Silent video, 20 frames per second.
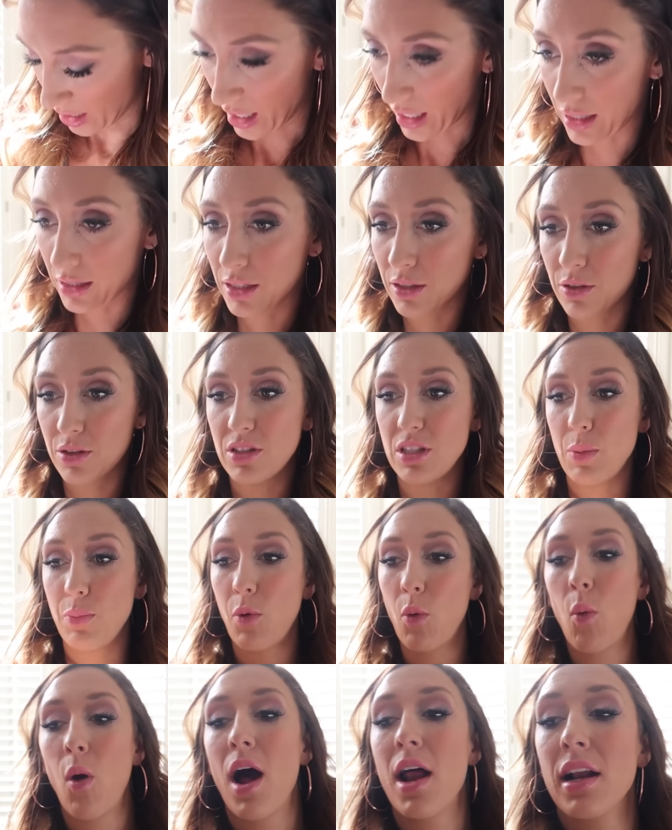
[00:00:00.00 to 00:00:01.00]
a little sip
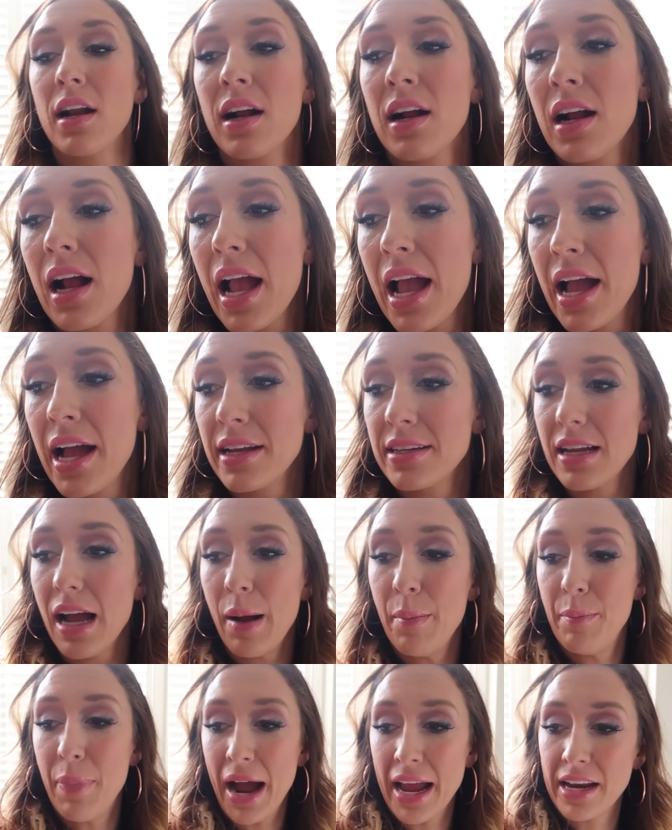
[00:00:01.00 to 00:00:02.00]
of water and
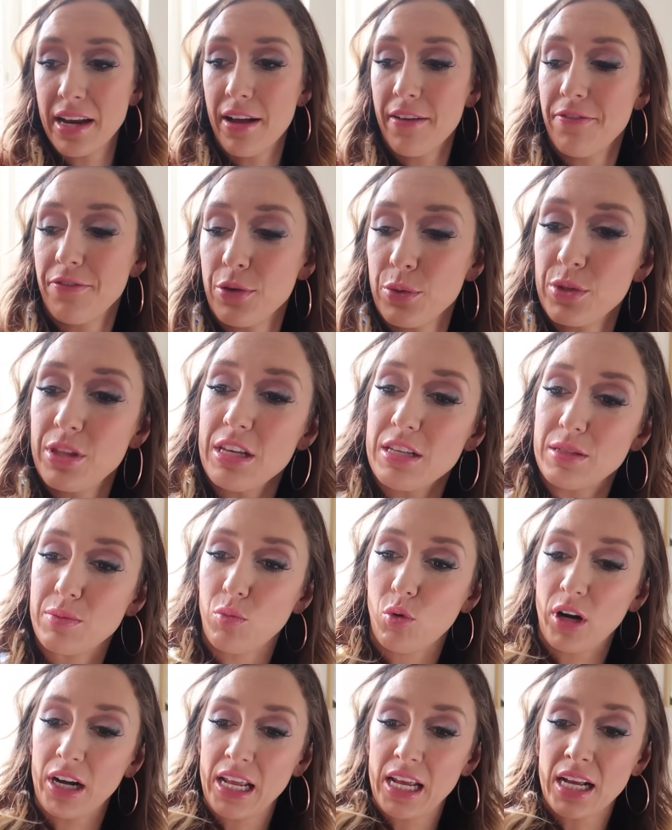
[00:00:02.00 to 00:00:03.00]
a bite of food this
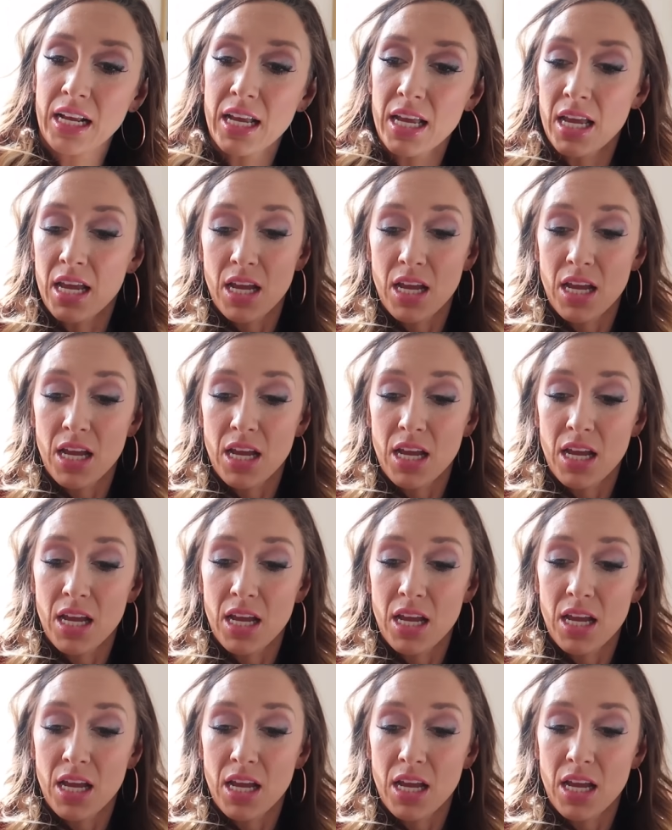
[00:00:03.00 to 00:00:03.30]
morning.